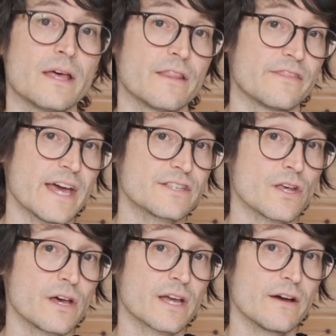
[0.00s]
That's
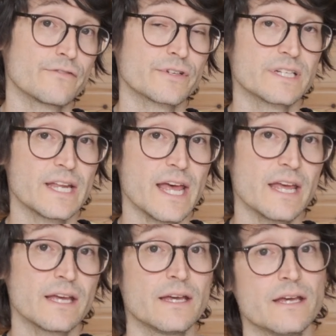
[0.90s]
all I got for
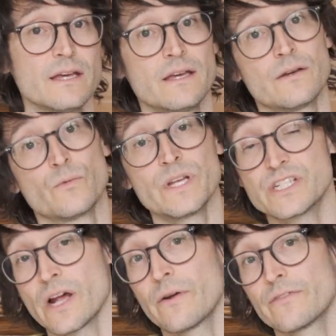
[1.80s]
today.
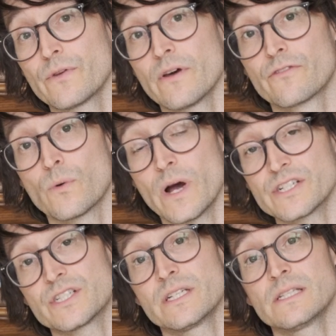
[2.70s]
Reach out if you have
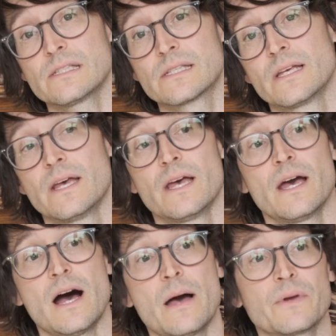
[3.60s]
questions.
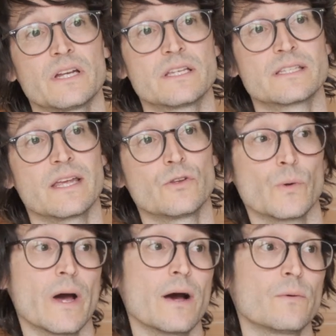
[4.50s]
I'm going to send
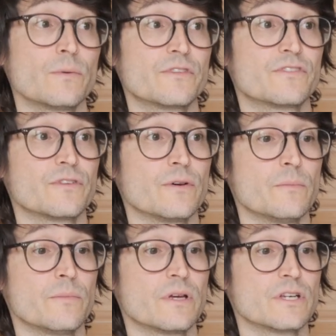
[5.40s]
you out with
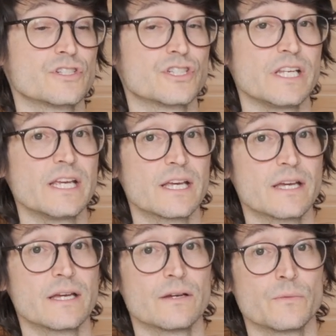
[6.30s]
some
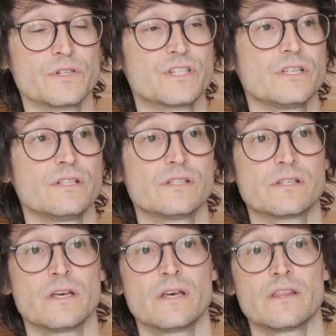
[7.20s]
Chic, which
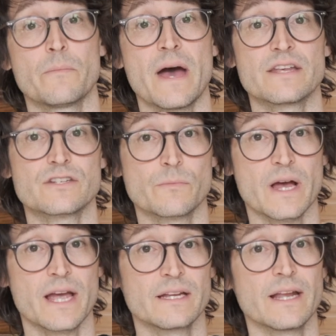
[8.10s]
is the
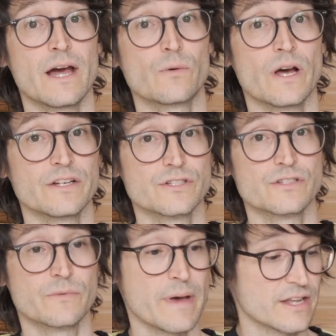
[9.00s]
mastermind, Nile
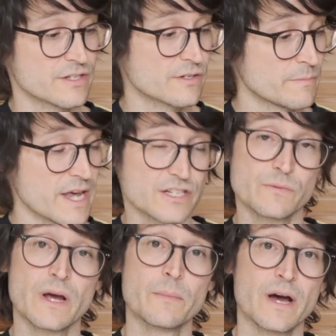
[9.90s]
Rodgers, the
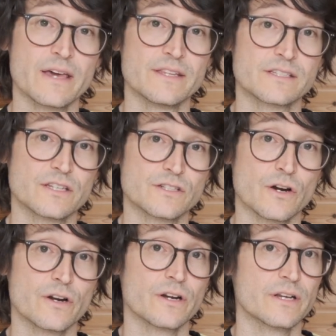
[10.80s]
mastermind behind this
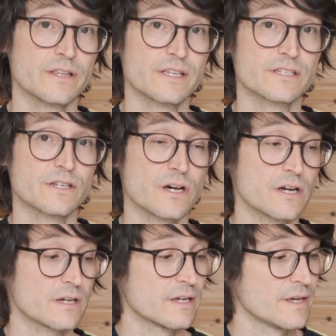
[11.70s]
guitar and this
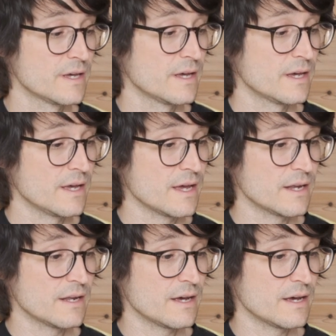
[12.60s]
song. And